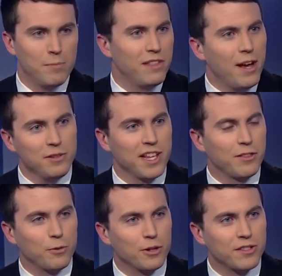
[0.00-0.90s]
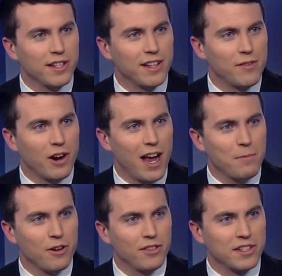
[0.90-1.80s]
But that was like the worst thing that ever
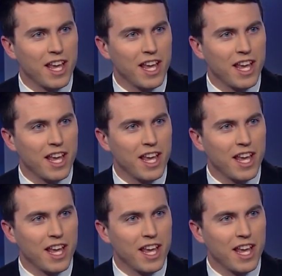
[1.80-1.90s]
happened on this